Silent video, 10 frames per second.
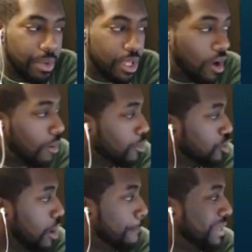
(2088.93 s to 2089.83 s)
be
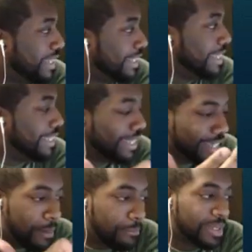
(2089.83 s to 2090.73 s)
almost
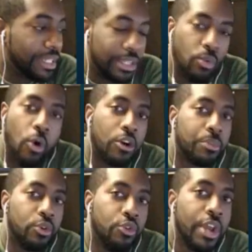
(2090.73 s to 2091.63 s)
completely
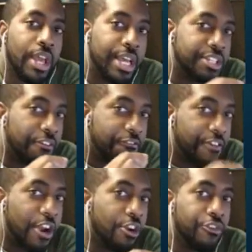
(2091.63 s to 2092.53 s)
waterproof is a
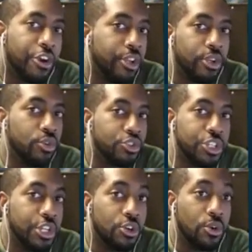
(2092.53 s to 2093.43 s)
very, very huge
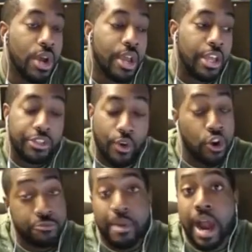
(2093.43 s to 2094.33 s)
deal as
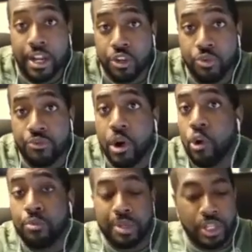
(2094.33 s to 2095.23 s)
far as buying a new
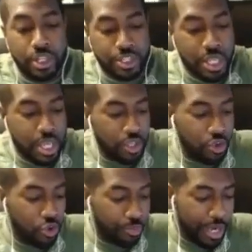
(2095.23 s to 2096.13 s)
phone, because
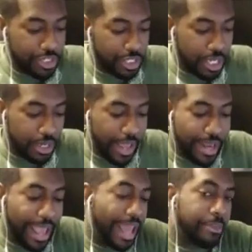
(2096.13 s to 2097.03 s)
you're basically getting
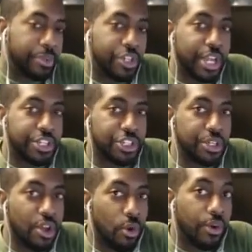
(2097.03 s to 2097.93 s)
that added
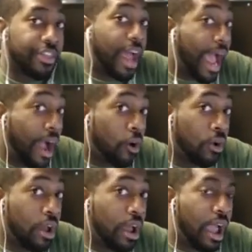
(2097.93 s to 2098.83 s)
protection
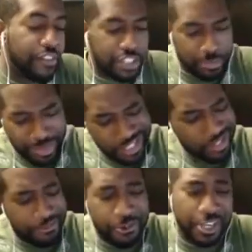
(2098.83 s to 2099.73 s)
without having to put
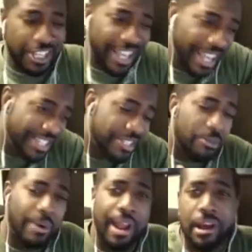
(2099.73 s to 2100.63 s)
some funny case
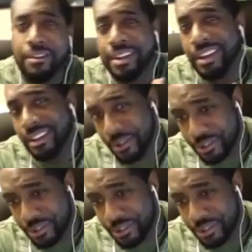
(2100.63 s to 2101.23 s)
around it